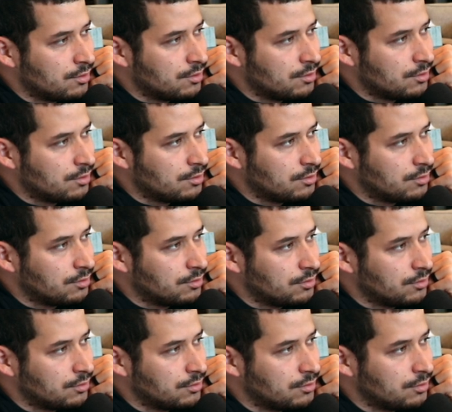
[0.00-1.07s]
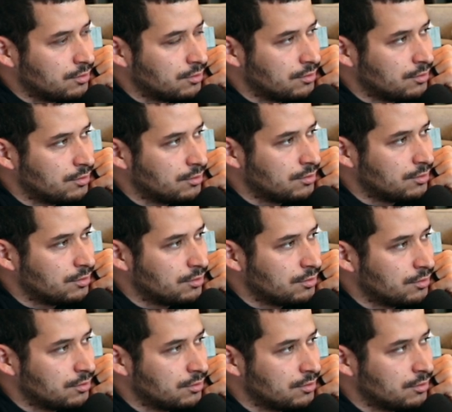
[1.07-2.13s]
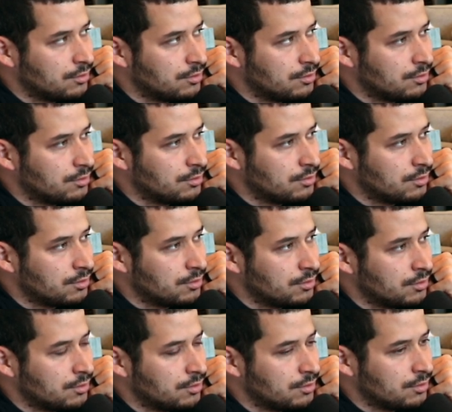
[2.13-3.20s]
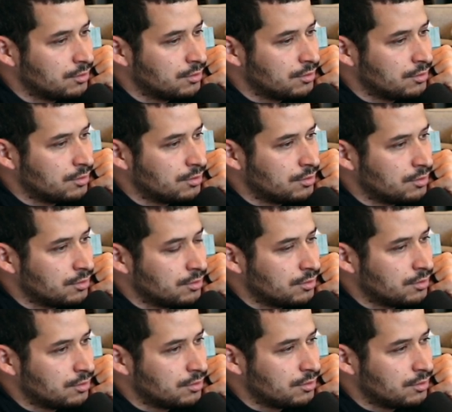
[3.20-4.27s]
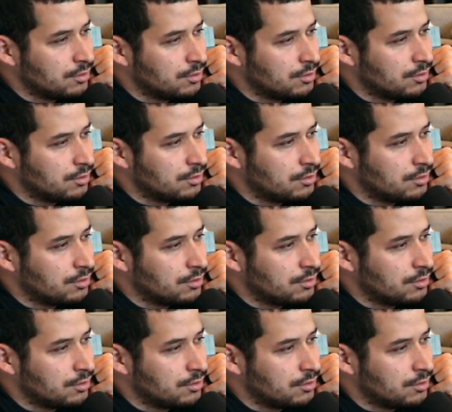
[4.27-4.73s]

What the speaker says: This person isn't speaking.